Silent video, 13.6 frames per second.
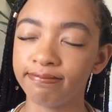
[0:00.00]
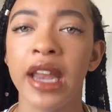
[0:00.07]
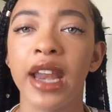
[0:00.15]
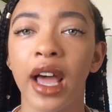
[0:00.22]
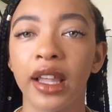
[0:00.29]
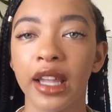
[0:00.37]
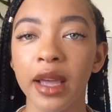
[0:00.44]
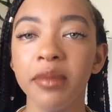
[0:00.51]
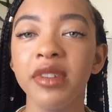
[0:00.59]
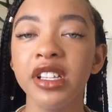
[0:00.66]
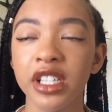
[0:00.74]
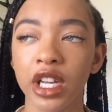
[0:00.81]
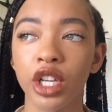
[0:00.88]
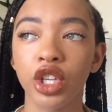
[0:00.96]
Now let
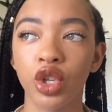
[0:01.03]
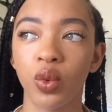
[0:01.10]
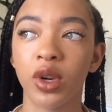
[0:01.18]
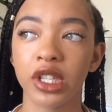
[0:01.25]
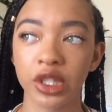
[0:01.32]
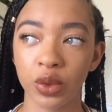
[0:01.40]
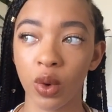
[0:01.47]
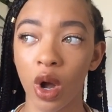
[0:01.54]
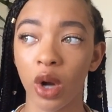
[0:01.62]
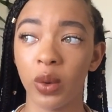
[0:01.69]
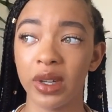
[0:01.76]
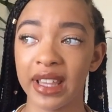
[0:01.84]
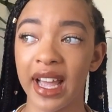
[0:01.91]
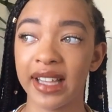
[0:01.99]
me tell you what's
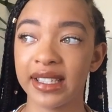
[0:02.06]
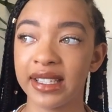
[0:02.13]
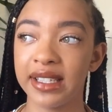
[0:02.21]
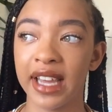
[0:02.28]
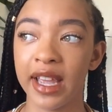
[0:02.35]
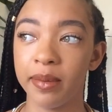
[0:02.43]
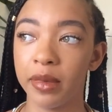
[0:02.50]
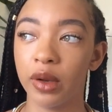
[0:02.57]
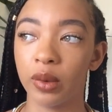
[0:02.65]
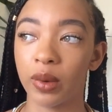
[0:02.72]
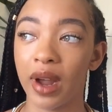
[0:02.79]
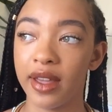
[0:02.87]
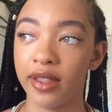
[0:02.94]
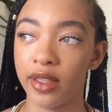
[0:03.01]
wrong with that statement
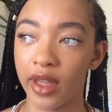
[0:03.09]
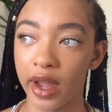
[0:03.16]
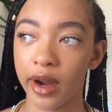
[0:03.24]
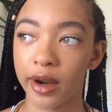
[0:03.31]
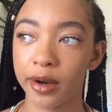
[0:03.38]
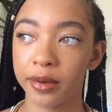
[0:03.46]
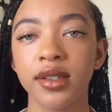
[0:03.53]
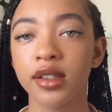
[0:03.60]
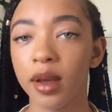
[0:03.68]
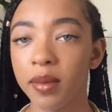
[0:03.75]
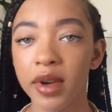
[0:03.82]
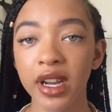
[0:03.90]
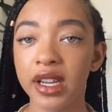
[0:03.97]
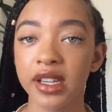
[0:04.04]
right there.
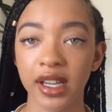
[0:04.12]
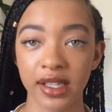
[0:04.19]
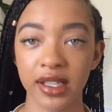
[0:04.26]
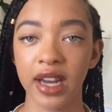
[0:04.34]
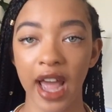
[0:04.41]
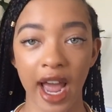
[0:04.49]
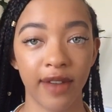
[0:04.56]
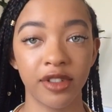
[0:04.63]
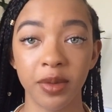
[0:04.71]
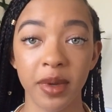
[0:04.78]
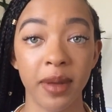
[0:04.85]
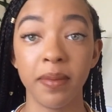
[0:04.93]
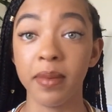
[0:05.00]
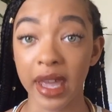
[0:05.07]
Somebody doesn't have to
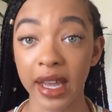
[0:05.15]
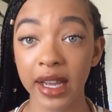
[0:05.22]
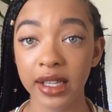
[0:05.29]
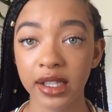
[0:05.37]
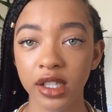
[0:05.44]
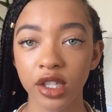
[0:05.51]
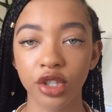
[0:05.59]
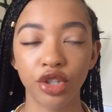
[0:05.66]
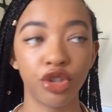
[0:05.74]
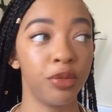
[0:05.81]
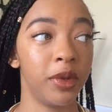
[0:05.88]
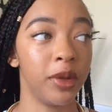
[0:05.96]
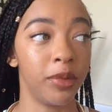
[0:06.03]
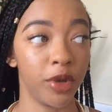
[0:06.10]
be mixed to
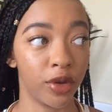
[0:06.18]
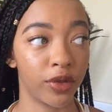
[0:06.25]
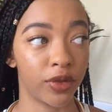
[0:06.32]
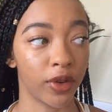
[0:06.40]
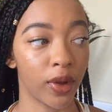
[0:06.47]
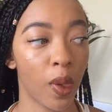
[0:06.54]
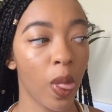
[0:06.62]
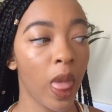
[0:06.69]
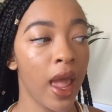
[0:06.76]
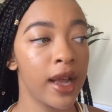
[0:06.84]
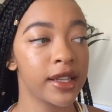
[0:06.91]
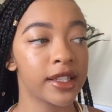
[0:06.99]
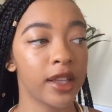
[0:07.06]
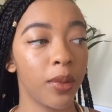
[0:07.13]
be beautiful.
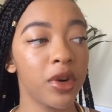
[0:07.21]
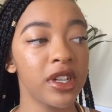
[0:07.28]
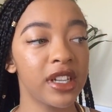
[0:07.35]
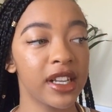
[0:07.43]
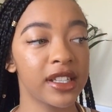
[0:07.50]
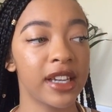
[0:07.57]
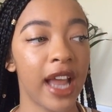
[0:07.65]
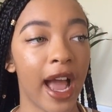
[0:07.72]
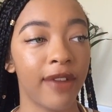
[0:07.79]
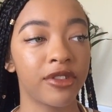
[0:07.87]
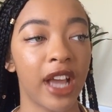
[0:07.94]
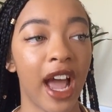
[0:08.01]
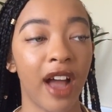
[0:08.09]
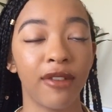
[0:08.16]
Someone doesn't have
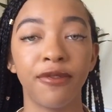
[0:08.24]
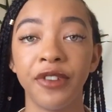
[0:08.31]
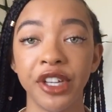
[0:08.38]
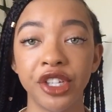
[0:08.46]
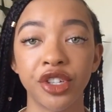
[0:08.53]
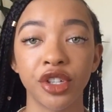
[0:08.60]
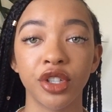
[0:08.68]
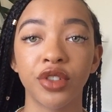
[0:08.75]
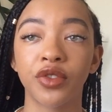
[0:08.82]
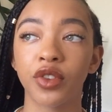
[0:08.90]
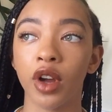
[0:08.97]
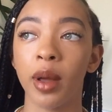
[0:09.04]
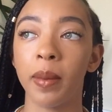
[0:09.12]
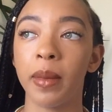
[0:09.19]
to have features
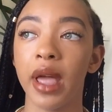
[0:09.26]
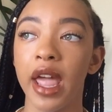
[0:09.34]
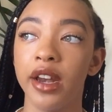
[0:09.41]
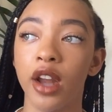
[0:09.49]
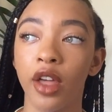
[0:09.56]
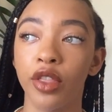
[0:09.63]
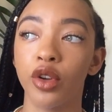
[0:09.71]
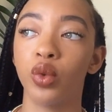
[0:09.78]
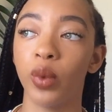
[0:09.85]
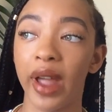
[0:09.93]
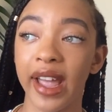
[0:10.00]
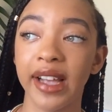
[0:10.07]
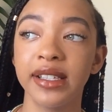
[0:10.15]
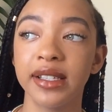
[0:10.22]
from another
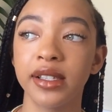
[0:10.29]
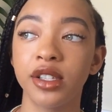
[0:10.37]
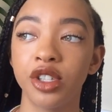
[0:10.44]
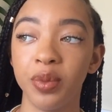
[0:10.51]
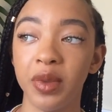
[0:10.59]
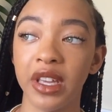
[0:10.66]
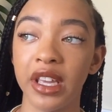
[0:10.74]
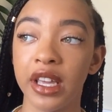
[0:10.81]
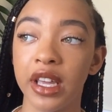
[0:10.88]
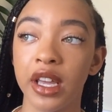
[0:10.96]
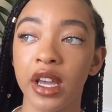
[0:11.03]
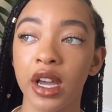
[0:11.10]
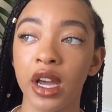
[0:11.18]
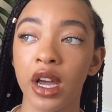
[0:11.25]
race to
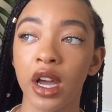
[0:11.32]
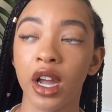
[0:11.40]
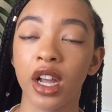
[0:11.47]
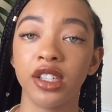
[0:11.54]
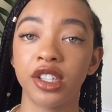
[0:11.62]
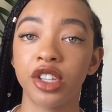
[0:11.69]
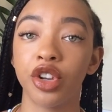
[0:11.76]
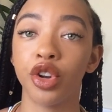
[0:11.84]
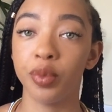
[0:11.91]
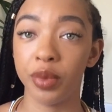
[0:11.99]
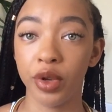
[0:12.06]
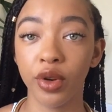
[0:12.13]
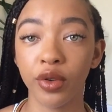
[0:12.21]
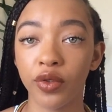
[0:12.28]
be considered
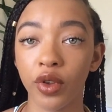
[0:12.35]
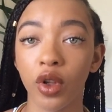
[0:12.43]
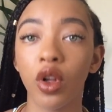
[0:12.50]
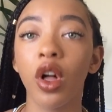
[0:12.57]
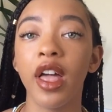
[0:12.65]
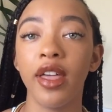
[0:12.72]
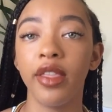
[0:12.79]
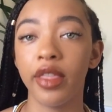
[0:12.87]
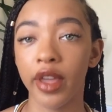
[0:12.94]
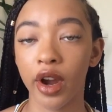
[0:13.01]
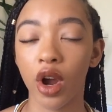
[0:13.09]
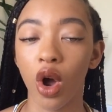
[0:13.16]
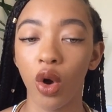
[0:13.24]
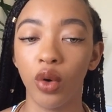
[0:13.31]
beautiful in
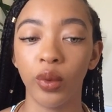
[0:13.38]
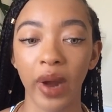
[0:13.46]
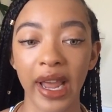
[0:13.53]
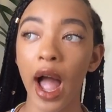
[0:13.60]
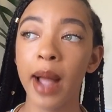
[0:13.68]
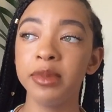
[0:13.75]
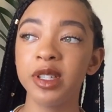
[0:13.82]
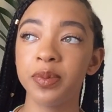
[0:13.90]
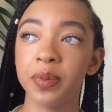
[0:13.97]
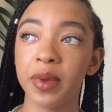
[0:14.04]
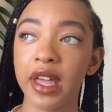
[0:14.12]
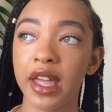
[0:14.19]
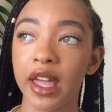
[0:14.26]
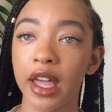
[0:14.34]
their own race. I'm
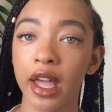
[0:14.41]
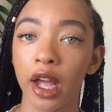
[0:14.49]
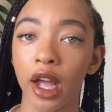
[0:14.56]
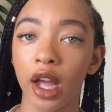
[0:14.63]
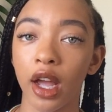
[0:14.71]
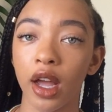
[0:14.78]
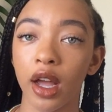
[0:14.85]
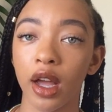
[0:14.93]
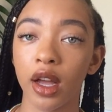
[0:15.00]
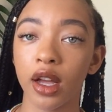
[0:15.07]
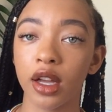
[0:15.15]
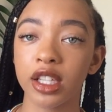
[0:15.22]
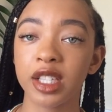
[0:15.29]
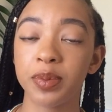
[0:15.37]
speaking
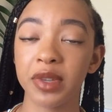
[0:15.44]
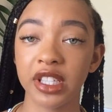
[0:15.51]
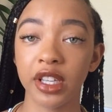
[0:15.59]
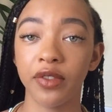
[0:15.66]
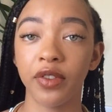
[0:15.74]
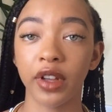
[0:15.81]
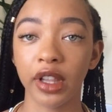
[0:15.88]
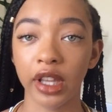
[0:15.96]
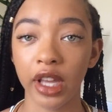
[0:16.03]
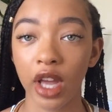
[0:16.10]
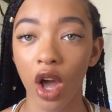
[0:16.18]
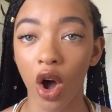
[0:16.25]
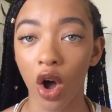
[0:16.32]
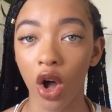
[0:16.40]

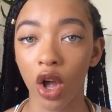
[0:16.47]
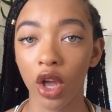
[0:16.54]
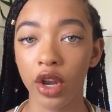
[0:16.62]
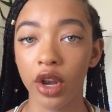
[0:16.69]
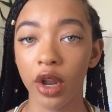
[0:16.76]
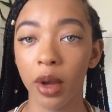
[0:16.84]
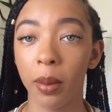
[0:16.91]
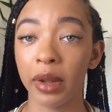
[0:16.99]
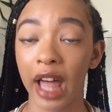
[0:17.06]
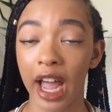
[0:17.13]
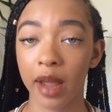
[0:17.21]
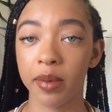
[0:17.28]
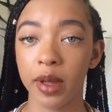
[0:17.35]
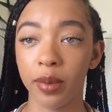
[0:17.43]
specifically on
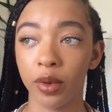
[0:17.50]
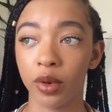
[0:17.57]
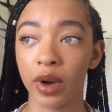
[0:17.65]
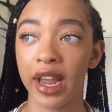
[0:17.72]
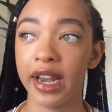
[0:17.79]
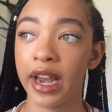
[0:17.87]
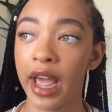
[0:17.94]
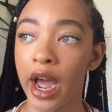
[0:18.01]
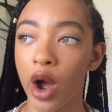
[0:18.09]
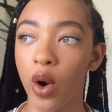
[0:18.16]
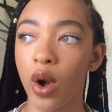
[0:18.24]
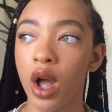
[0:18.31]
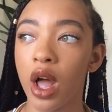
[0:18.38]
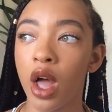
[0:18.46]
black people right
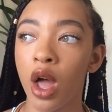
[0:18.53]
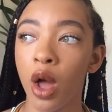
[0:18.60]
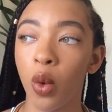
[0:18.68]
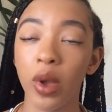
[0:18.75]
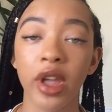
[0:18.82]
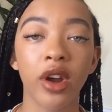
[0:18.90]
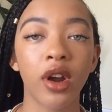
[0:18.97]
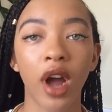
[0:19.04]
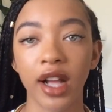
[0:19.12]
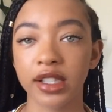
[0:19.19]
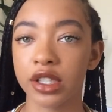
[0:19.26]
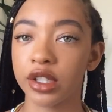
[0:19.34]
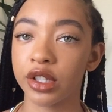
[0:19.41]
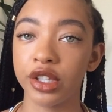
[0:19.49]
now. We are
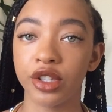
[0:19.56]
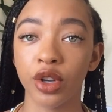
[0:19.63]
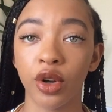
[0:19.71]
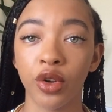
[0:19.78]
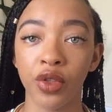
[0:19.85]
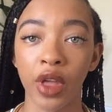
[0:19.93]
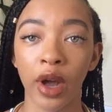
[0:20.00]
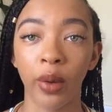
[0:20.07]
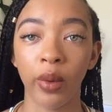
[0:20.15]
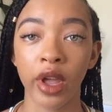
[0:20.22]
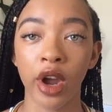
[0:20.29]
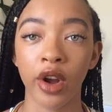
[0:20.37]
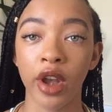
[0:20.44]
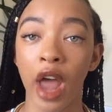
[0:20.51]
constantly told that
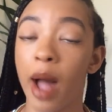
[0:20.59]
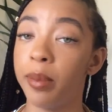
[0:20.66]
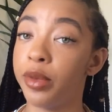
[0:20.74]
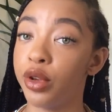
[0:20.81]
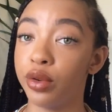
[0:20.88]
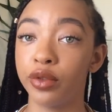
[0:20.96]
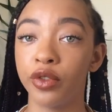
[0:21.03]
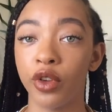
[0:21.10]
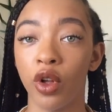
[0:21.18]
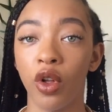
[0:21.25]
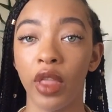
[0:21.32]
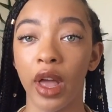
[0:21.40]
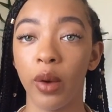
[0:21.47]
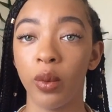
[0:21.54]
we are not
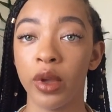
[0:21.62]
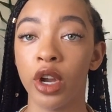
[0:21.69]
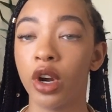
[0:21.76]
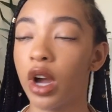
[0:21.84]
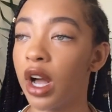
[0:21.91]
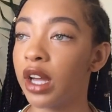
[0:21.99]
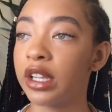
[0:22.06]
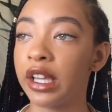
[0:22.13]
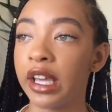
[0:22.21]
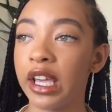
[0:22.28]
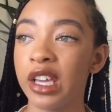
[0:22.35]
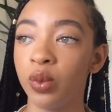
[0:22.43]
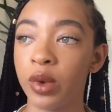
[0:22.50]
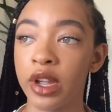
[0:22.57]
beautiful, that we are
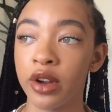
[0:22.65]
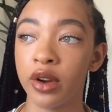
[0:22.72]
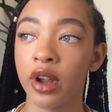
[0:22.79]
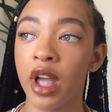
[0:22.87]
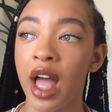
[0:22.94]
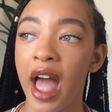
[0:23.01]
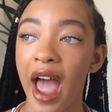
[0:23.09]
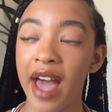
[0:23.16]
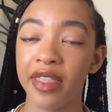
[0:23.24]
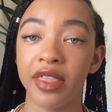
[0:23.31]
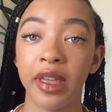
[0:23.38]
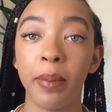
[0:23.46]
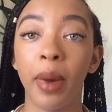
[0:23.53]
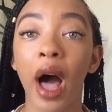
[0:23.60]
ugly, and we are at
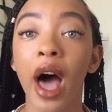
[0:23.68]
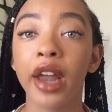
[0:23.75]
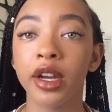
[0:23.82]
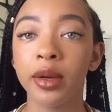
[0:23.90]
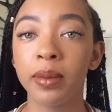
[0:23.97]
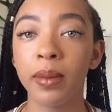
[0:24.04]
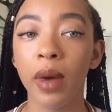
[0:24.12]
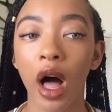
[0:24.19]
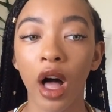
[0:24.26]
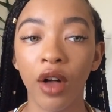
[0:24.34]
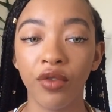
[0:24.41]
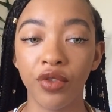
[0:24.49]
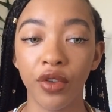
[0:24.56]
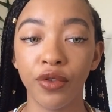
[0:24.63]
the bottom
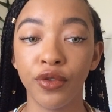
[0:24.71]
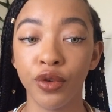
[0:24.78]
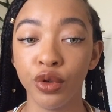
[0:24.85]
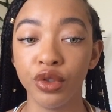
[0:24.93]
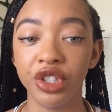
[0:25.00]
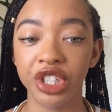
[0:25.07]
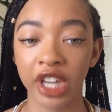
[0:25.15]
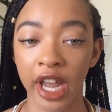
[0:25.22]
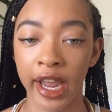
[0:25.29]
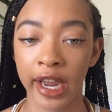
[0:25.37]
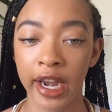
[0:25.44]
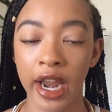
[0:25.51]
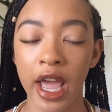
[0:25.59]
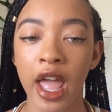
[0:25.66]
of the food
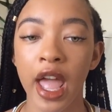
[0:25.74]
chain.